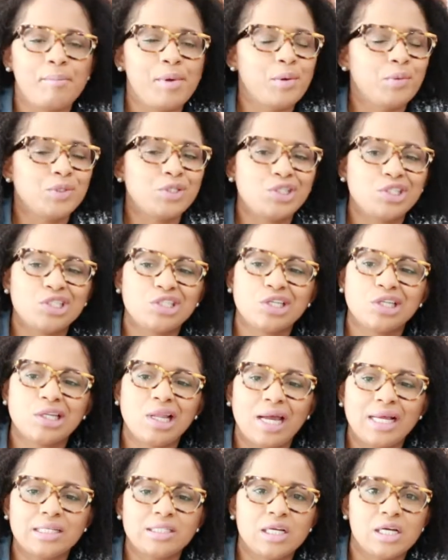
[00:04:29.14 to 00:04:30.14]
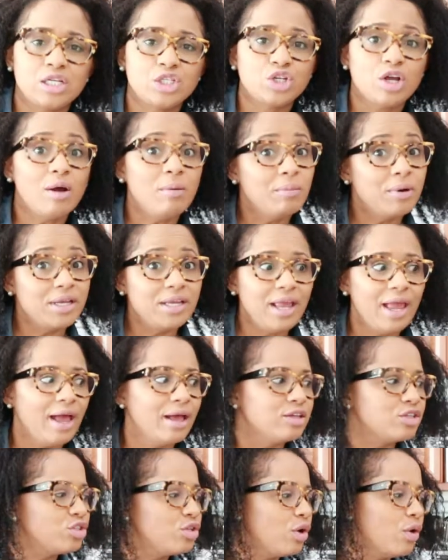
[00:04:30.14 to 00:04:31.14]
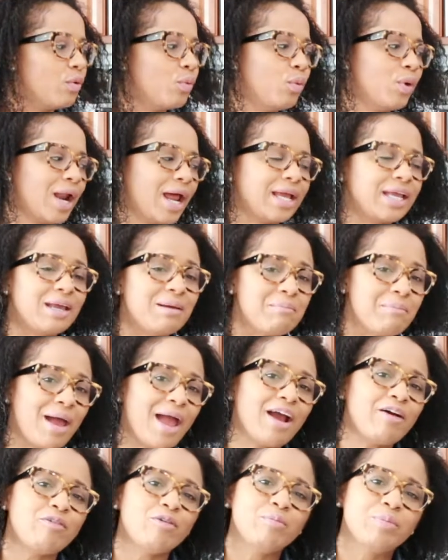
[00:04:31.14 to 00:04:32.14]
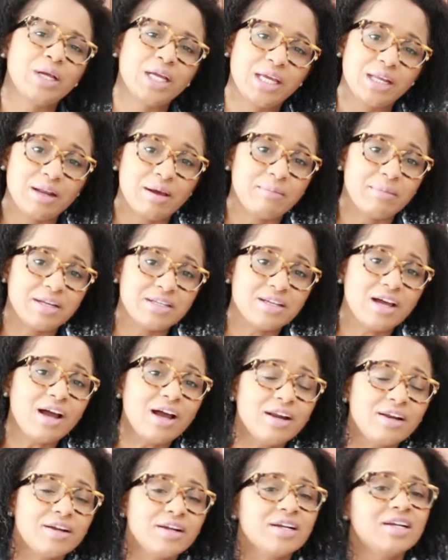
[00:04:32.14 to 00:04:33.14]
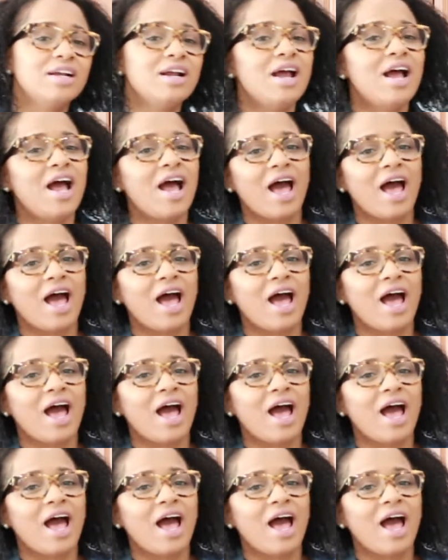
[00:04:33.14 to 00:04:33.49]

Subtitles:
It was just a light touch up, but yeah, so when I get back from picking up my daughter,